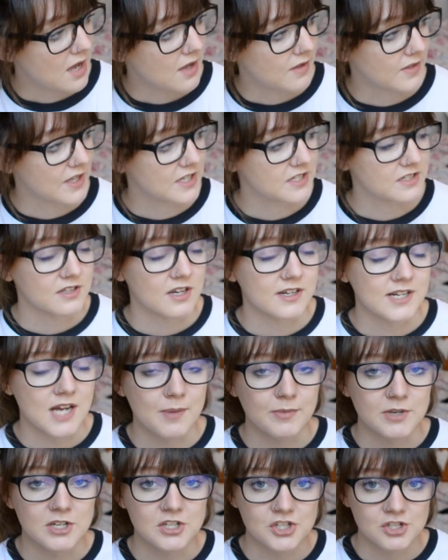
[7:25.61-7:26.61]
They decide how
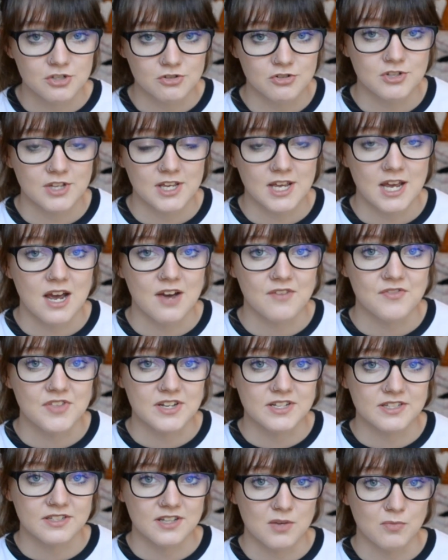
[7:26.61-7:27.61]
many children they have, they
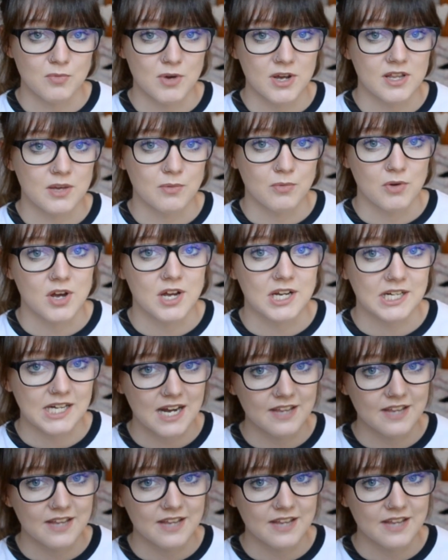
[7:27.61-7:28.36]
decide where they work,